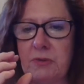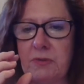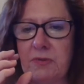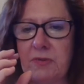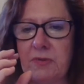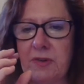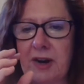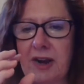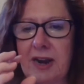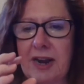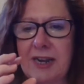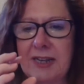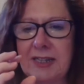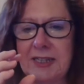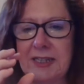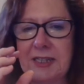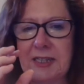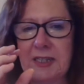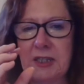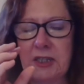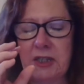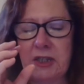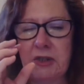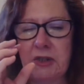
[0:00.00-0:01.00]
for
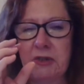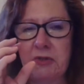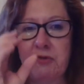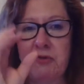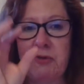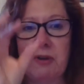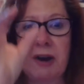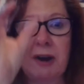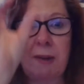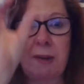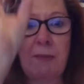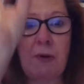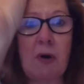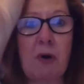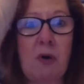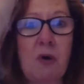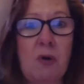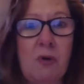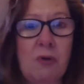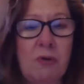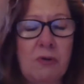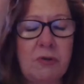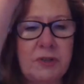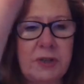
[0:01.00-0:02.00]
us to grab
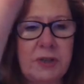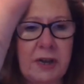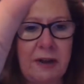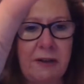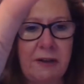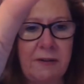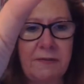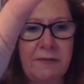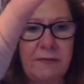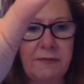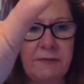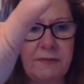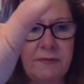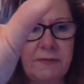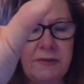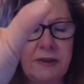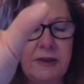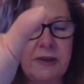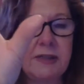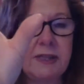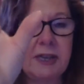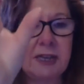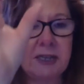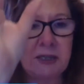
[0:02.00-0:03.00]
hold of.
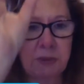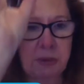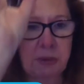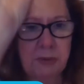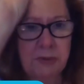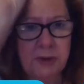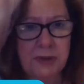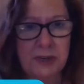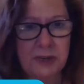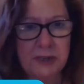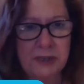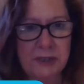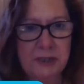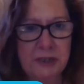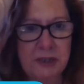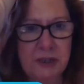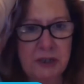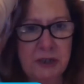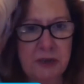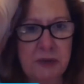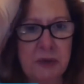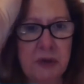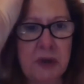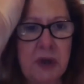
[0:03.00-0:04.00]
And that's what we got to
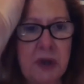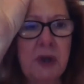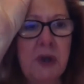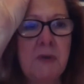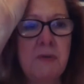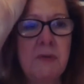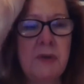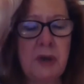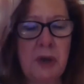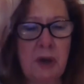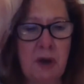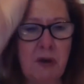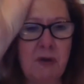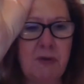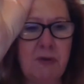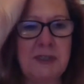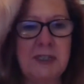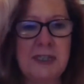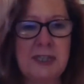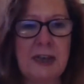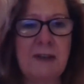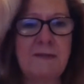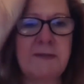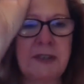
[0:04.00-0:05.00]
do. We
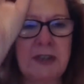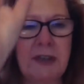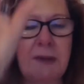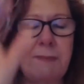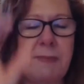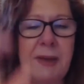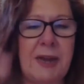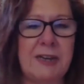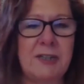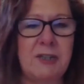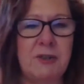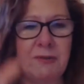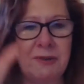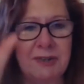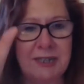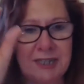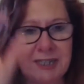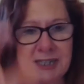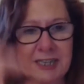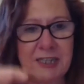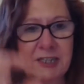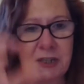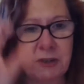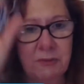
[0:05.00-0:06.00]
always have to come back to our
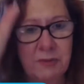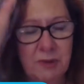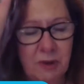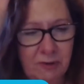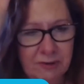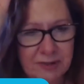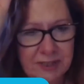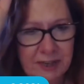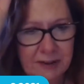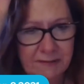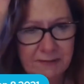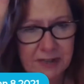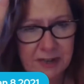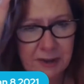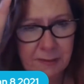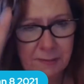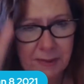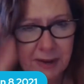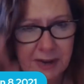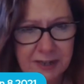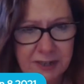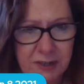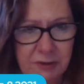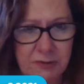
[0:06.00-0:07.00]
center. We always have to come
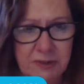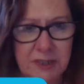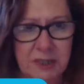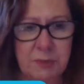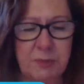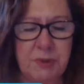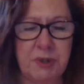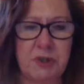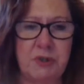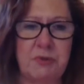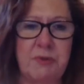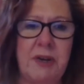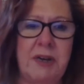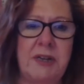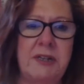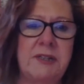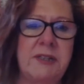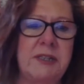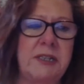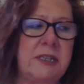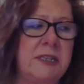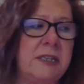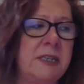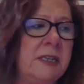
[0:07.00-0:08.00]
back to our
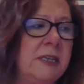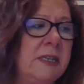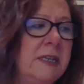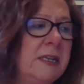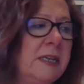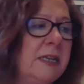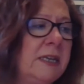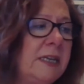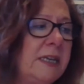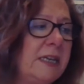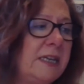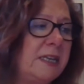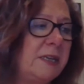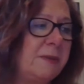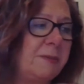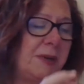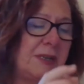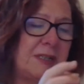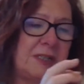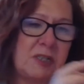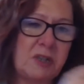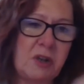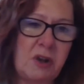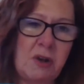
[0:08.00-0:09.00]
spirituality, in
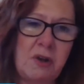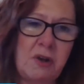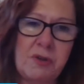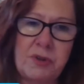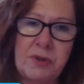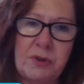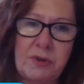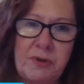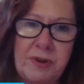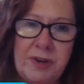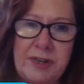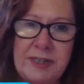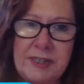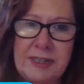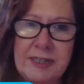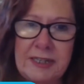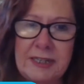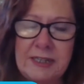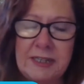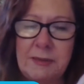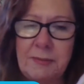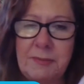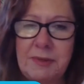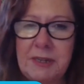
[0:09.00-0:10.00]
amongst all the
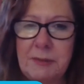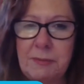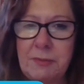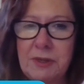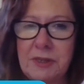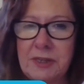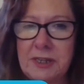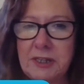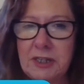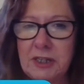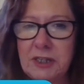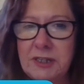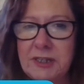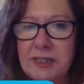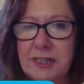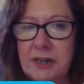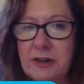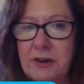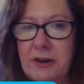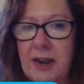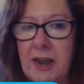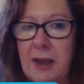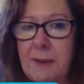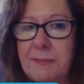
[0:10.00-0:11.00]
crazy and the manipulations
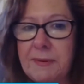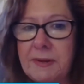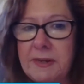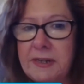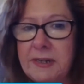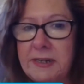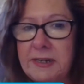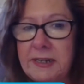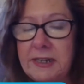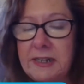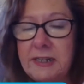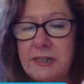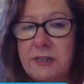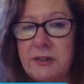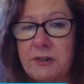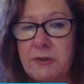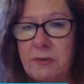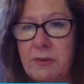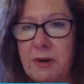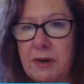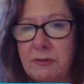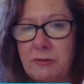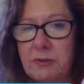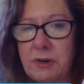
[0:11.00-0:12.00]
that are happening in and
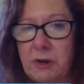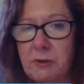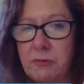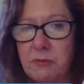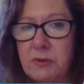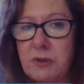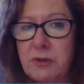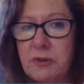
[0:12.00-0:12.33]
around our